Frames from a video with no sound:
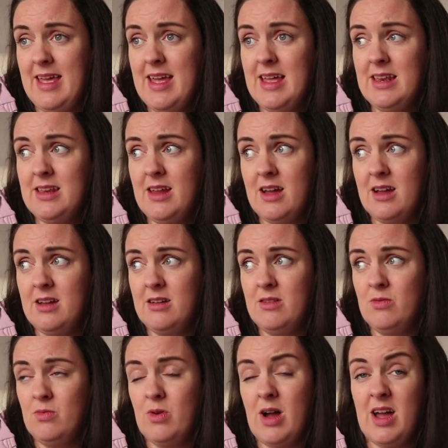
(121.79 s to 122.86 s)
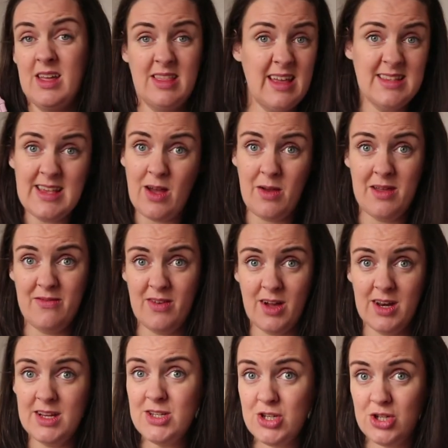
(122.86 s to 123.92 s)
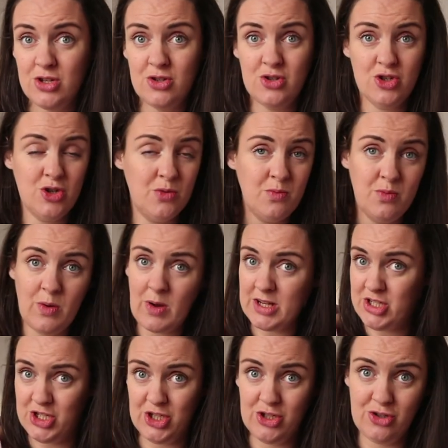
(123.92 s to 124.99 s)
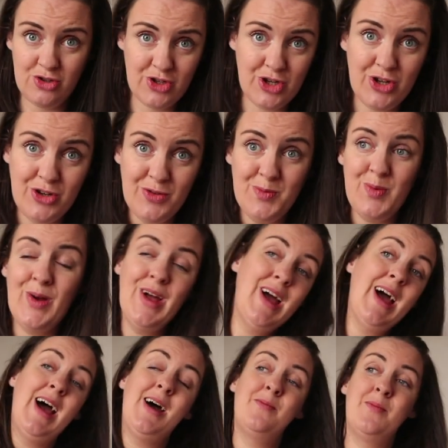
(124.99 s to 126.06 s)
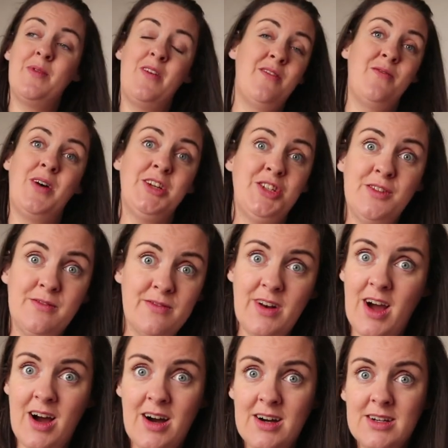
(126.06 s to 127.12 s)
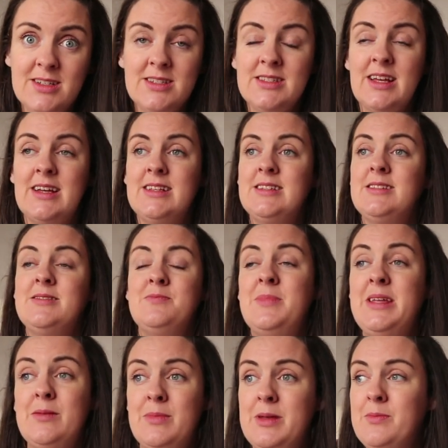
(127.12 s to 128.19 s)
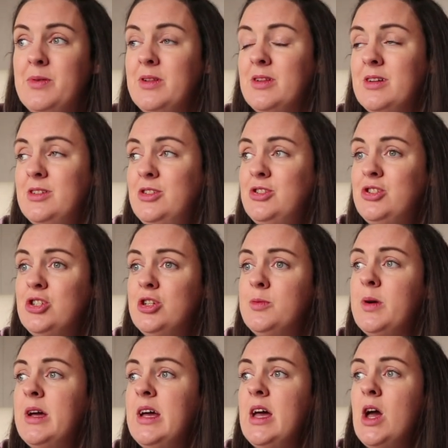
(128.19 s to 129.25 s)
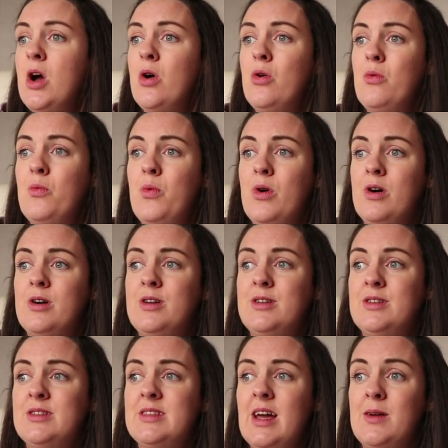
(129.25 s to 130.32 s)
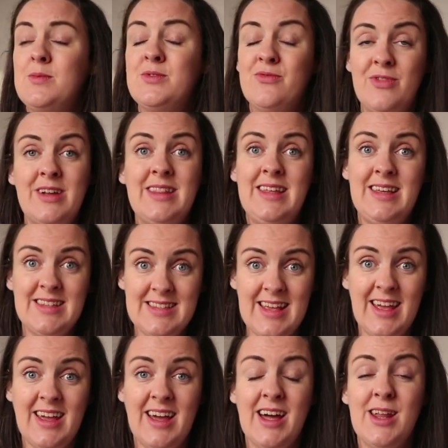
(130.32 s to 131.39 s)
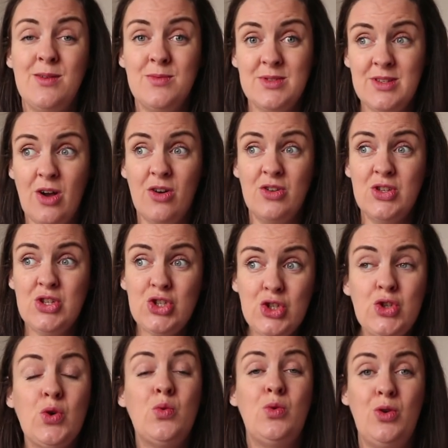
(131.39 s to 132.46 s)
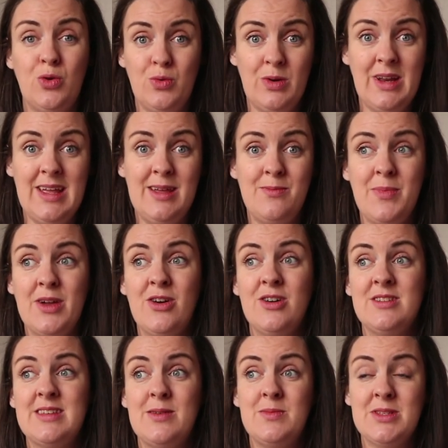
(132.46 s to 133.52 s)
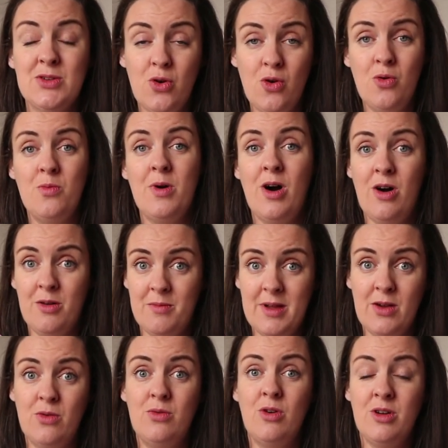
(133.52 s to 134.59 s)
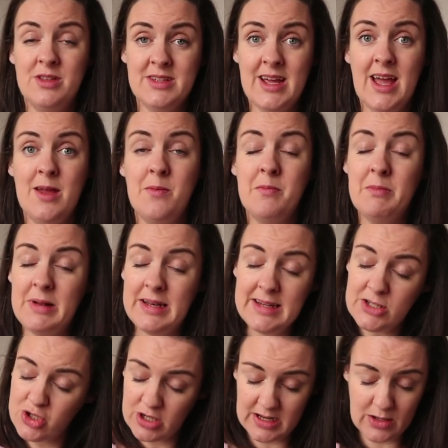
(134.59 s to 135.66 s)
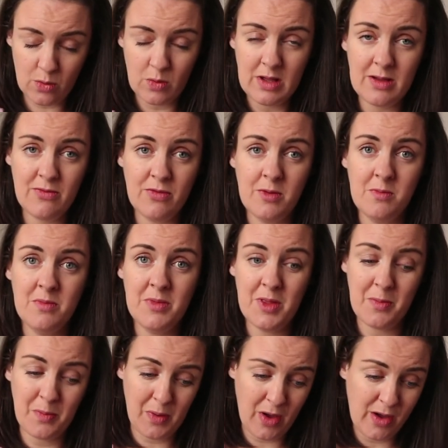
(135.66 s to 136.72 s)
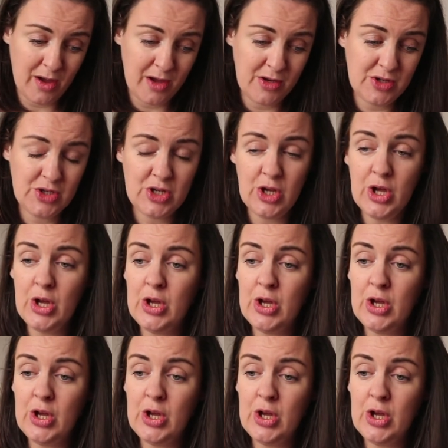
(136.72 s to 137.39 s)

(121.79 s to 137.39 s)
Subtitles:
then, that's how I even got into YouTube, watching YouTube and watching vlogs and meeting people on YouTube, was I was really sick and I was so lonely because I was at home on my own all the time, literally going from the couch